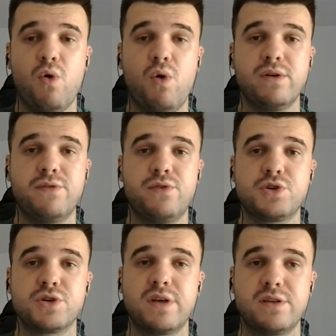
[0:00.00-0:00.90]
all the
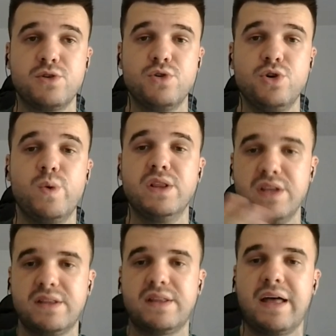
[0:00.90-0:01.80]
features that you, you will
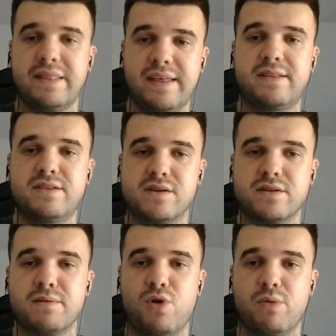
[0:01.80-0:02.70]
need at that
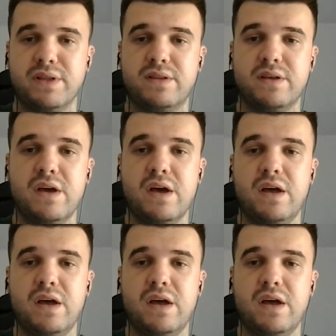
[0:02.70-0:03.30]
certain moment